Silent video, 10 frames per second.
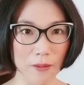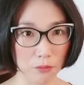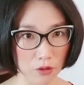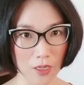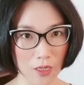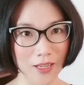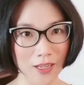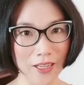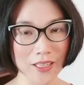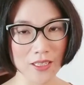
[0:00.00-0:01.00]
and product
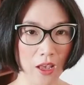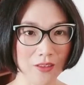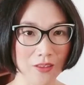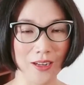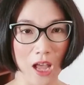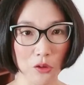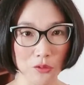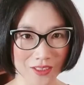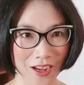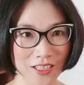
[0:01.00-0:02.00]
lines. As an
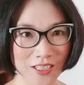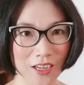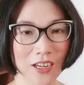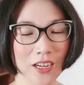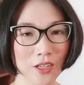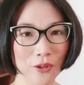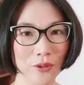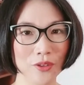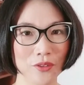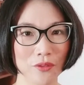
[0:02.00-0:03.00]
outsider, it
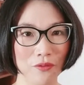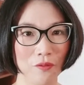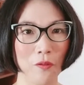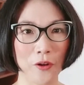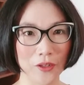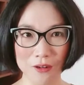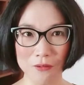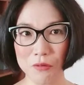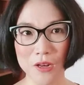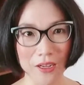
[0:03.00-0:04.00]
looks very
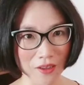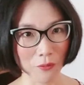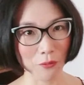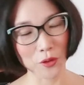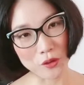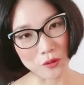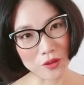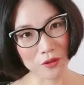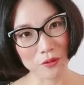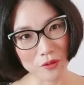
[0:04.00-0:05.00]
complex and we don't
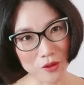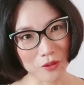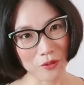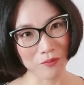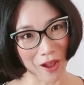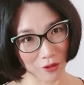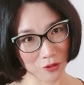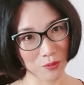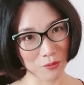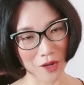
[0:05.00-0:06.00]
know, how
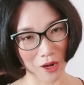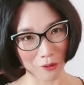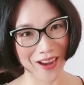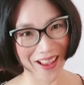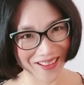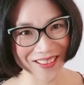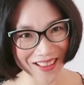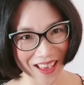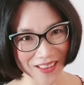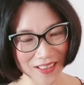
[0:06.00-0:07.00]
to put our hands
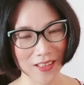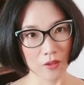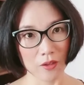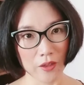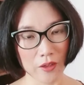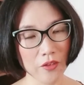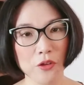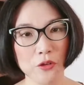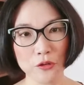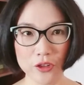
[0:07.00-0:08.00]
in. And they
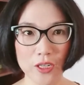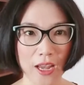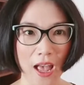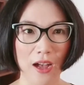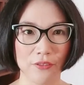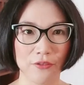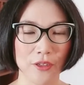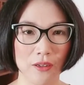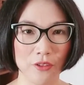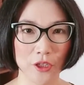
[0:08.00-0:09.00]
usually have
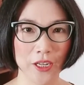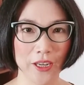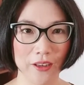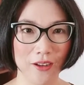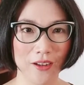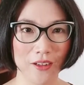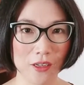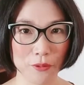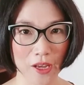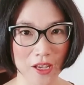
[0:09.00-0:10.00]
a very
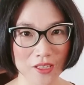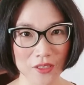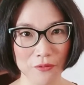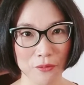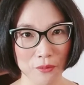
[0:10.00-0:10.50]
comprehensive